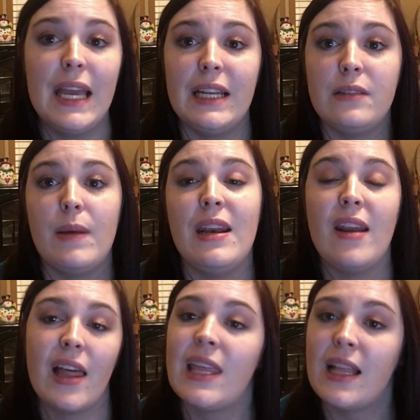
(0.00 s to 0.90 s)
it has
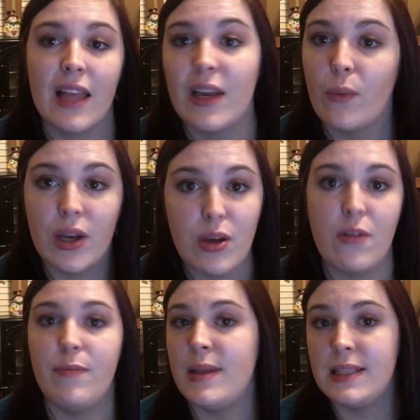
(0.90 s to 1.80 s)
been nothing like what you
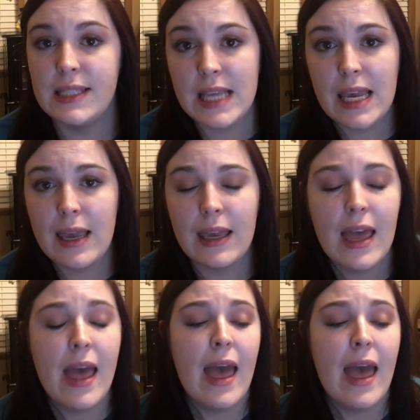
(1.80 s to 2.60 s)
have been seeing,